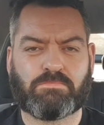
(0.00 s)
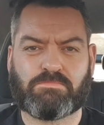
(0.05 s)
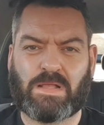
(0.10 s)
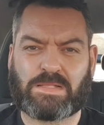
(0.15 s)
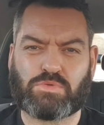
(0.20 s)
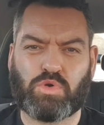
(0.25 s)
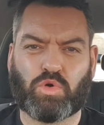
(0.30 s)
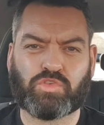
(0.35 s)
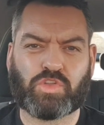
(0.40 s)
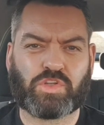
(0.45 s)

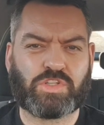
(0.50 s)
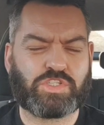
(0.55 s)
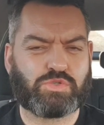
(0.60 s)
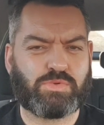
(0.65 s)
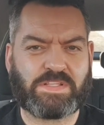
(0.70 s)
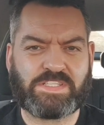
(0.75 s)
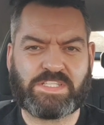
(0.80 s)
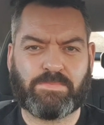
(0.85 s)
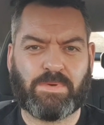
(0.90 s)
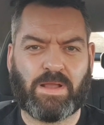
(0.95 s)

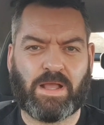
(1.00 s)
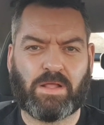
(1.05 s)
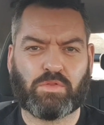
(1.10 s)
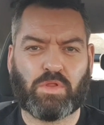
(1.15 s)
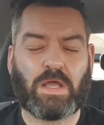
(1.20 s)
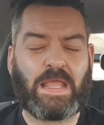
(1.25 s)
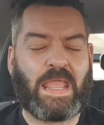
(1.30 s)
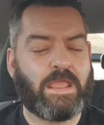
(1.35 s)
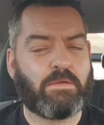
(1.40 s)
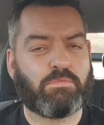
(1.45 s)
£120,
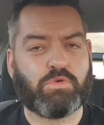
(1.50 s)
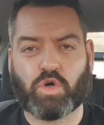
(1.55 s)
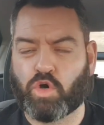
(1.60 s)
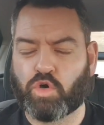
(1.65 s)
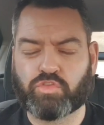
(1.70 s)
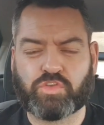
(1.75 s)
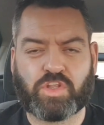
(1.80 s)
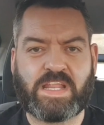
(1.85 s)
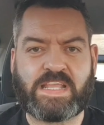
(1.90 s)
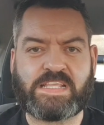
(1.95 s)
oh yeah,
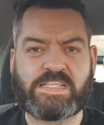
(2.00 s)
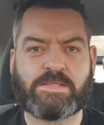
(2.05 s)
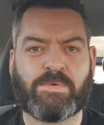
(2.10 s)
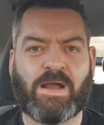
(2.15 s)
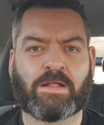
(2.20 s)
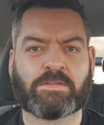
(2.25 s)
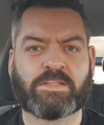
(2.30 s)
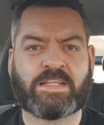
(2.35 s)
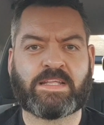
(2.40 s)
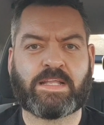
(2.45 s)

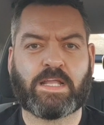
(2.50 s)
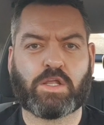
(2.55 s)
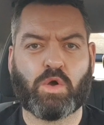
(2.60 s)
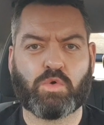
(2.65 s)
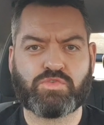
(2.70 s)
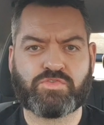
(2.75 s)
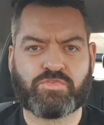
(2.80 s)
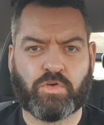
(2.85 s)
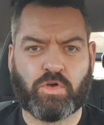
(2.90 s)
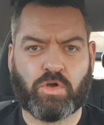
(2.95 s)
£180 I think it
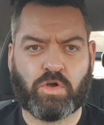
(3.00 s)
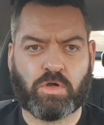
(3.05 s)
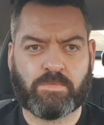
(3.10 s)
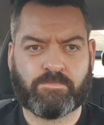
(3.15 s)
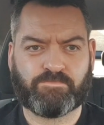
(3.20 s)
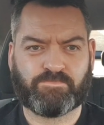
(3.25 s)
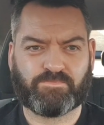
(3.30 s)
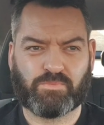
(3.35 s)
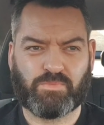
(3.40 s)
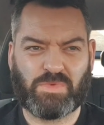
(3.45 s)
goes for,
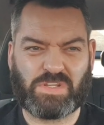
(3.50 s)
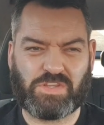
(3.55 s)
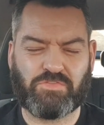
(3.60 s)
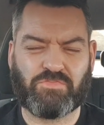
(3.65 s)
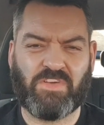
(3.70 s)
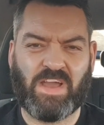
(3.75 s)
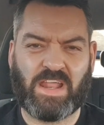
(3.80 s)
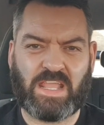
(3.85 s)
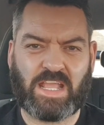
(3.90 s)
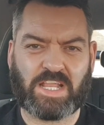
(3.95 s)
which
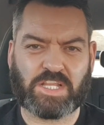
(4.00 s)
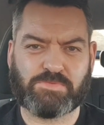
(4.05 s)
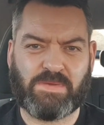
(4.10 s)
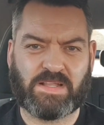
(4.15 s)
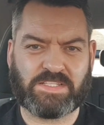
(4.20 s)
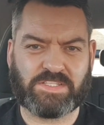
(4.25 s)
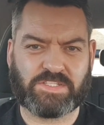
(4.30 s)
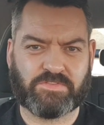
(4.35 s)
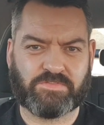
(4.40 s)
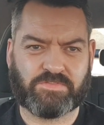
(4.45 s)
is very
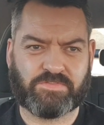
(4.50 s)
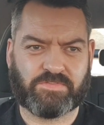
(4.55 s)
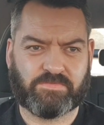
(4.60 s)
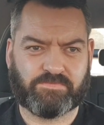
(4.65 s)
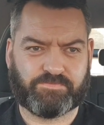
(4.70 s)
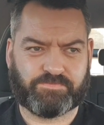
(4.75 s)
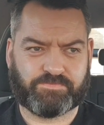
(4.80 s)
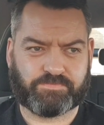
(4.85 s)
expensive.